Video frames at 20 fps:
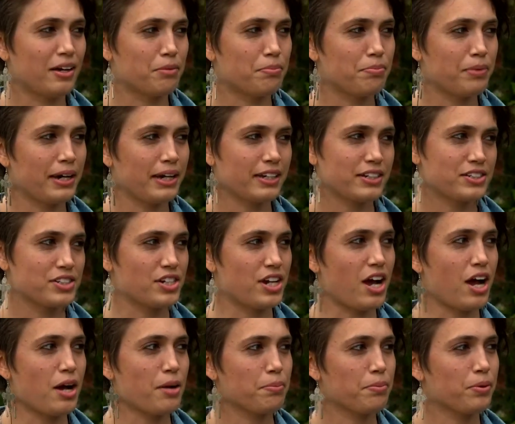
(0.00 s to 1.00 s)
a bike
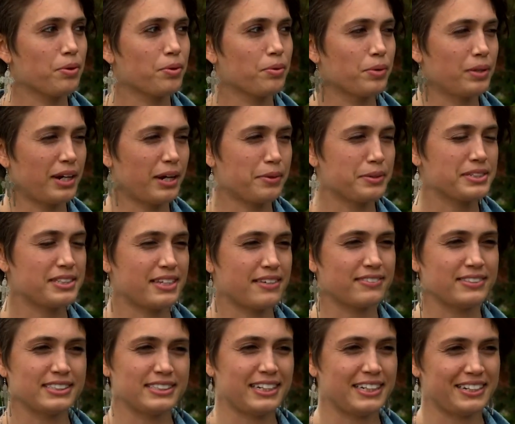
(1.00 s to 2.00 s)
shop when I was
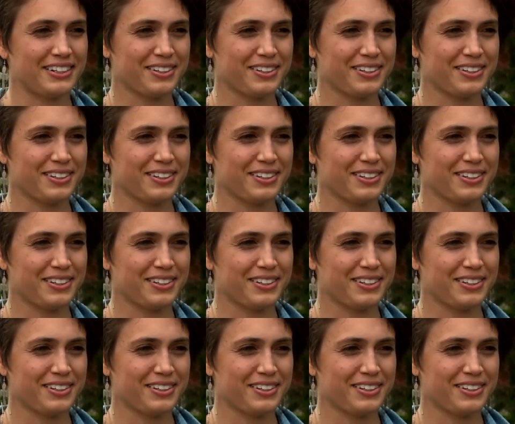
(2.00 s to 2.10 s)
17